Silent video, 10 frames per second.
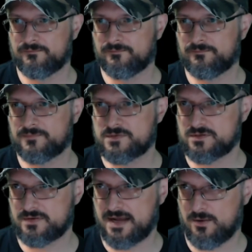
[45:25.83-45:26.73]
So
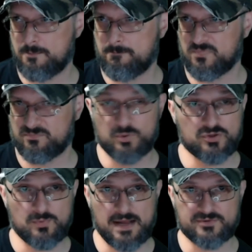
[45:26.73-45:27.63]
now we put the
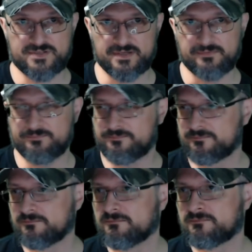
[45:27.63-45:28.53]
routes in.
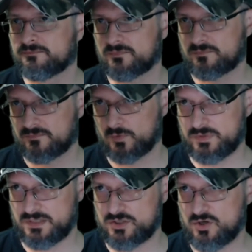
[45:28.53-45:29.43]
We did
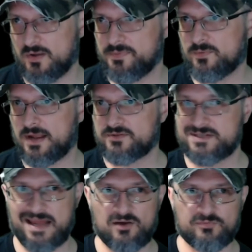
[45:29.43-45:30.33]
a show IP routes.
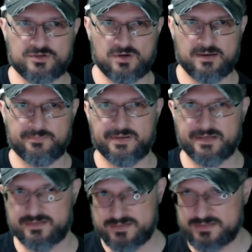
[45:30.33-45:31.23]
Now if we try and ping,
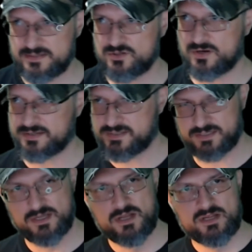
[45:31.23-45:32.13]
this is interesting.
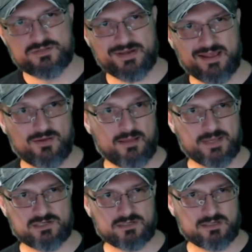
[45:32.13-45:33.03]
So now I'm
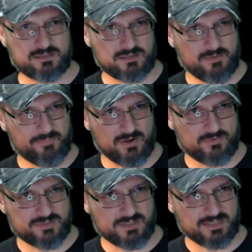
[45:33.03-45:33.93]
actually going to hit the up arrow
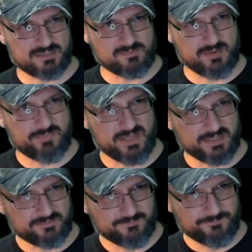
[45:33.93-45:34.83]
until I get to my ping. I'm
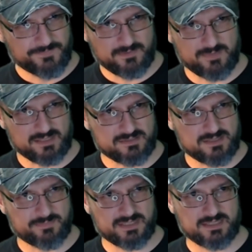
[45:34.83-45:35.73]
not going to type
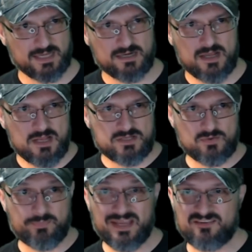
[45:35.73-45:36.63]
it in again. So
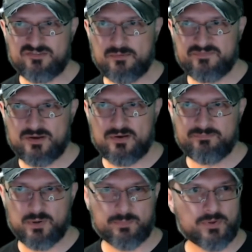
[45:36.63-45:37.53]
ping from VRF
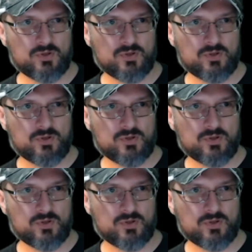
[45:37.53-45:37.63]
purple